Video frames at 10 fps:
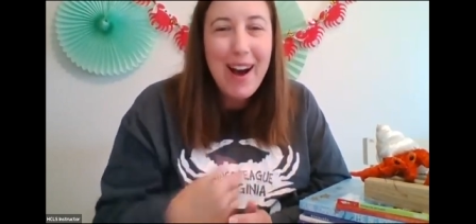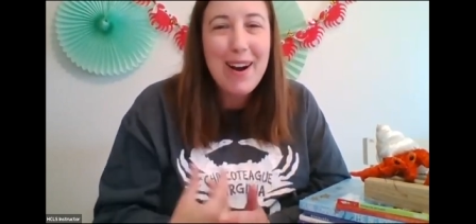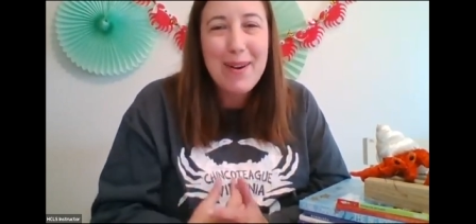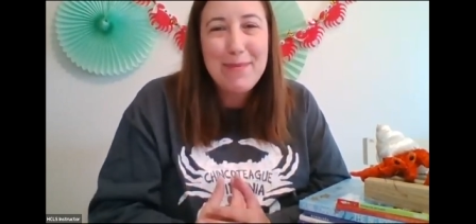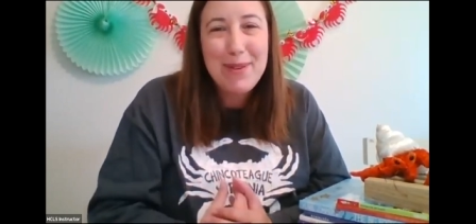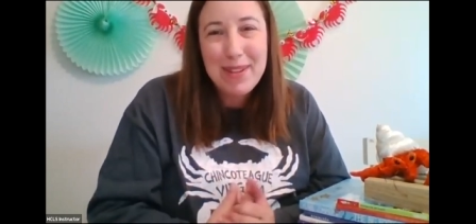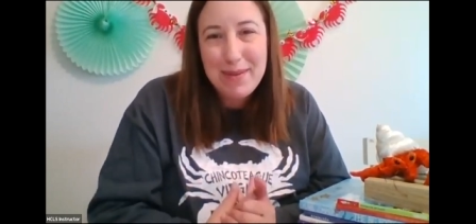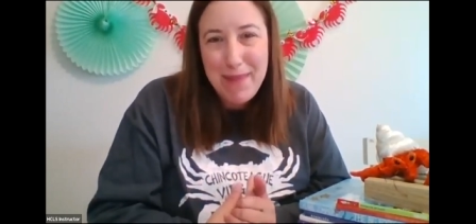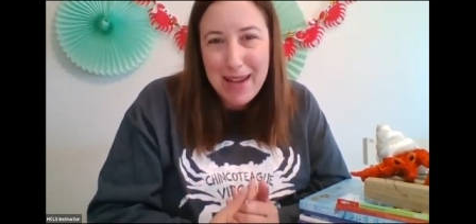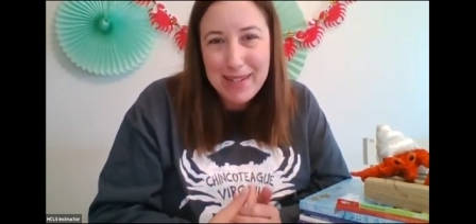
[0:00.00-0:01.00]
Um, you can
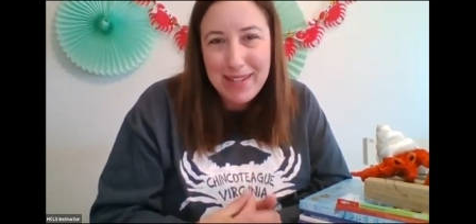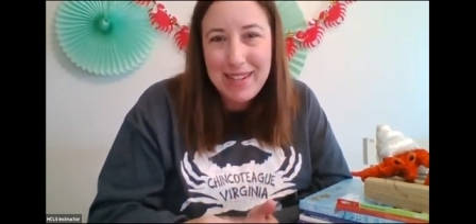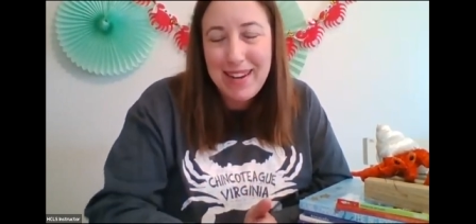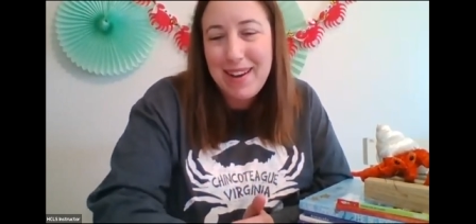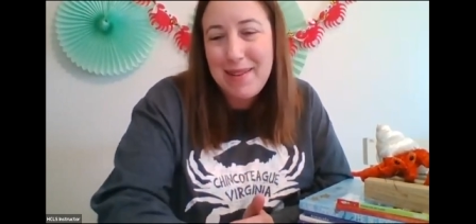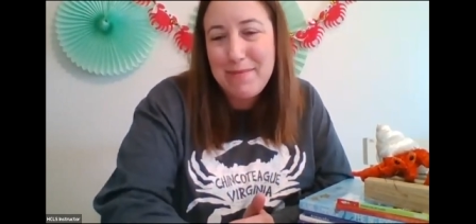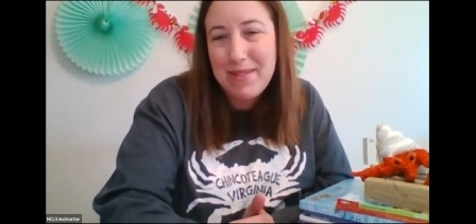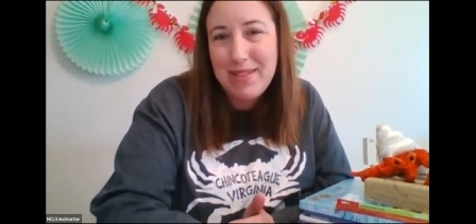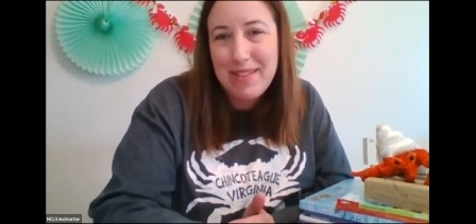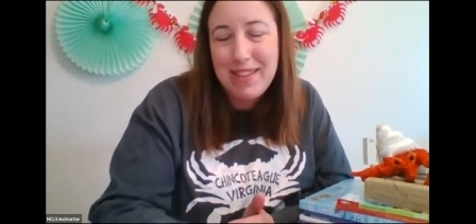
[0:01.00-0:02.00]
imagine um,
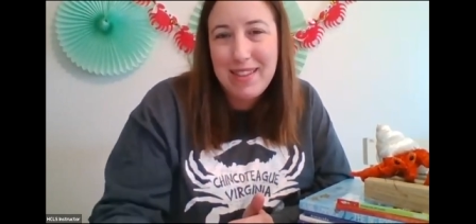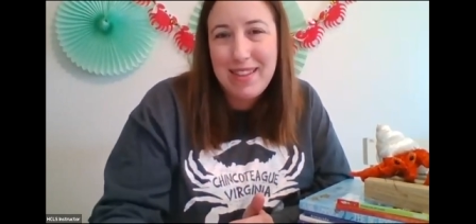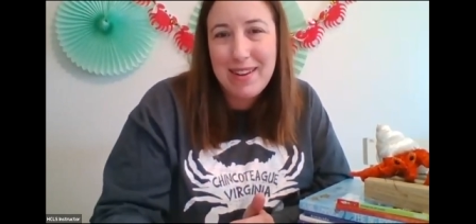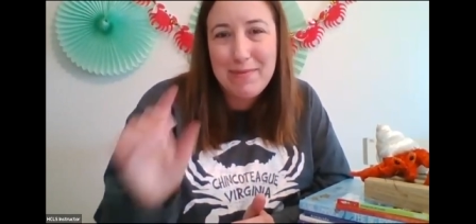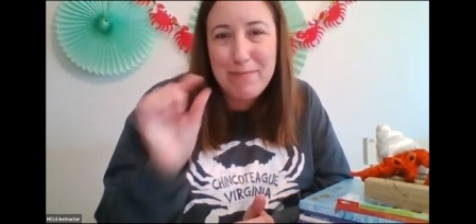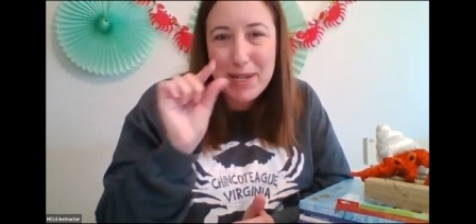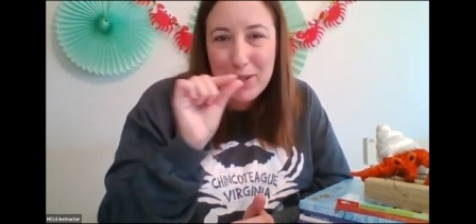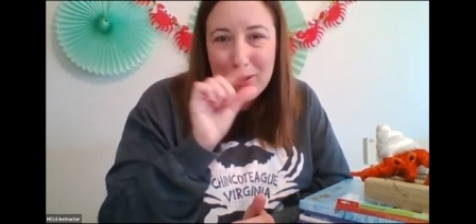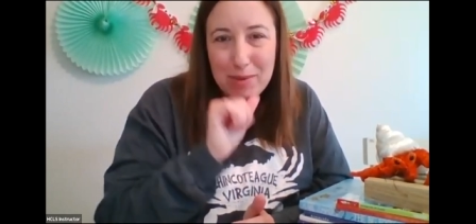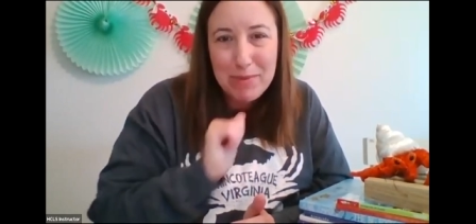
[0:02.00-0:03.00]
their
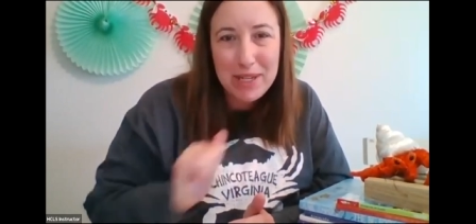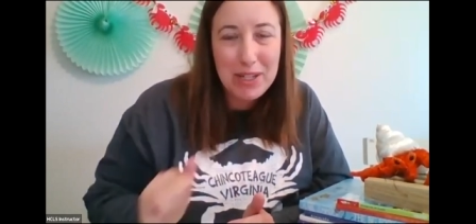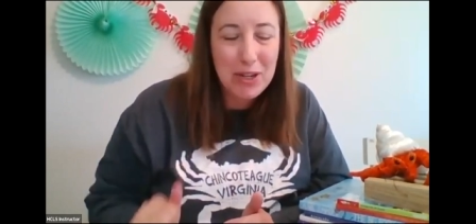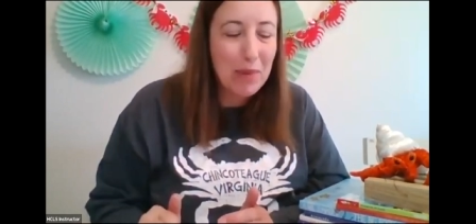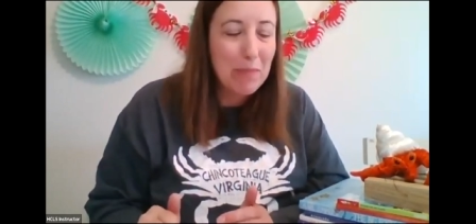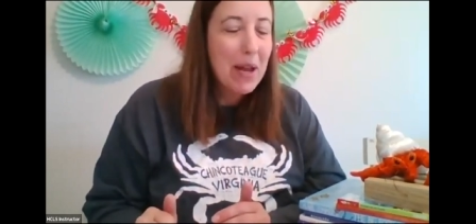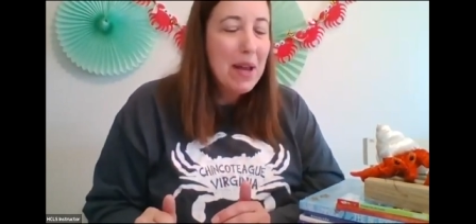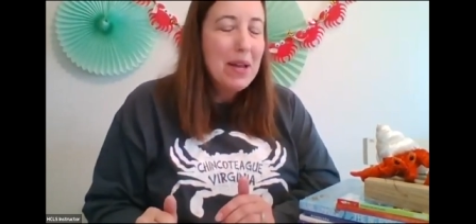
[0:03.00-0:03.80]
pinchers are pretty sharp.